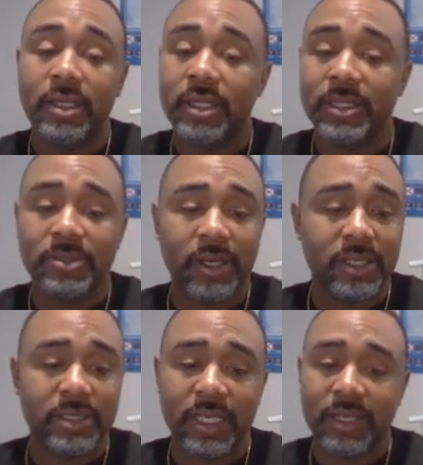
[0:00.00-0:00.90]
they're trying to
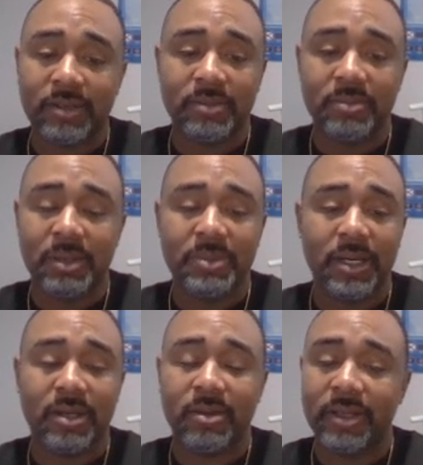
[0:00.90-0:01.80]
take my
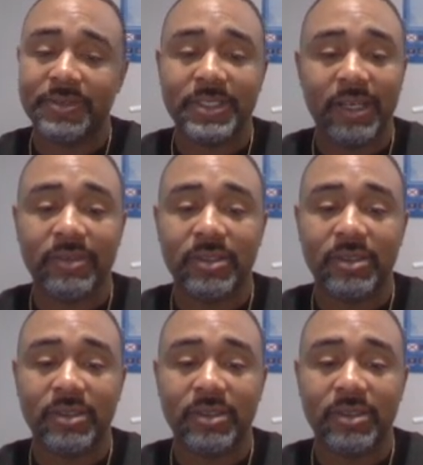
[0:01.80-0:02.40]
pawn on F7.